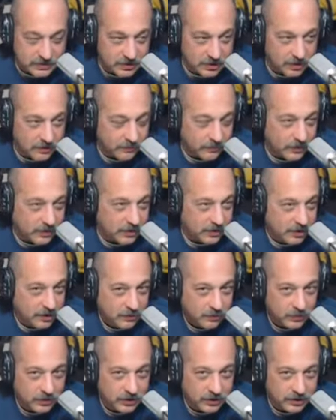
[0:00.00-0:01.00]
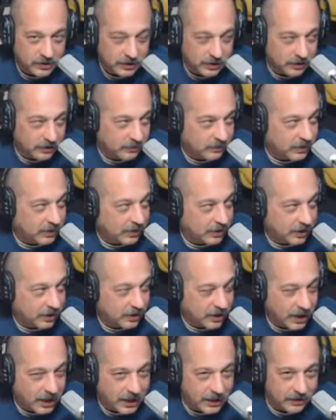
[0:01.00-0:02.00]
You know, when you're dealing with a
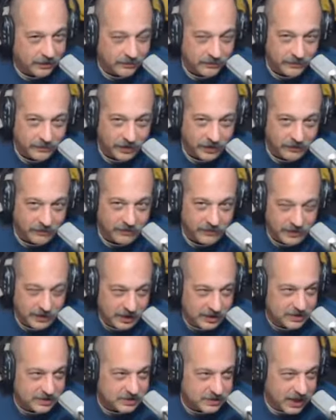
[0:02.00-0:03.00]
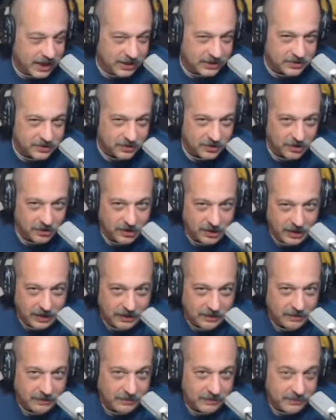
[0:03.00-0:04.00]
guy of his nature, you know,
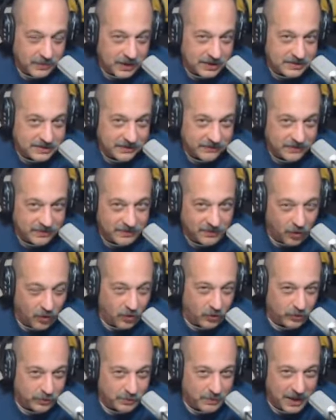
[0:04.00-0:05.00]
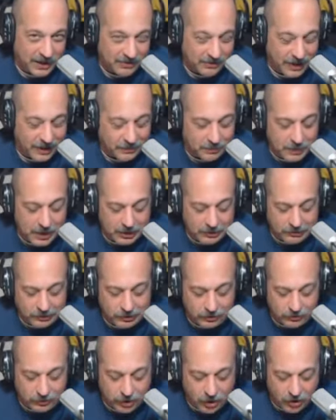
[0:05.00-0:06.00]
it makes even old men like me a
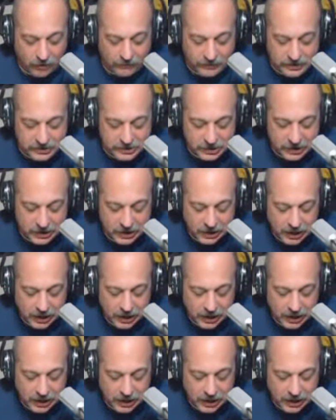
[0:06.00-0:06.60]
little nervous.